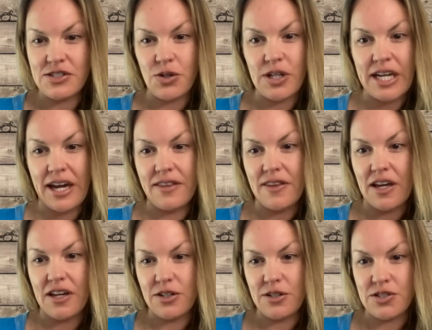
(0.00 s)
or can
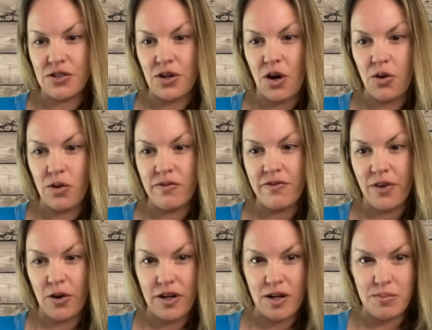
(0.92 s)
they use their own
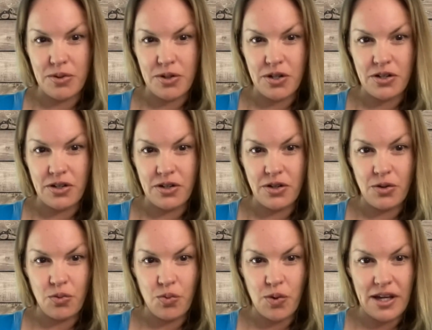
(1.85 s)
phone number
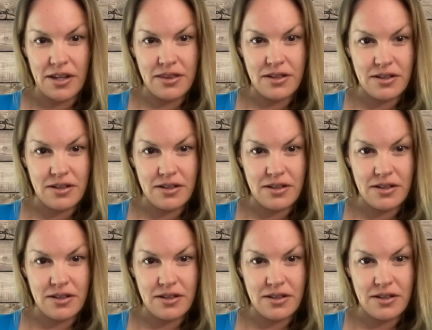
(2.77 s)
with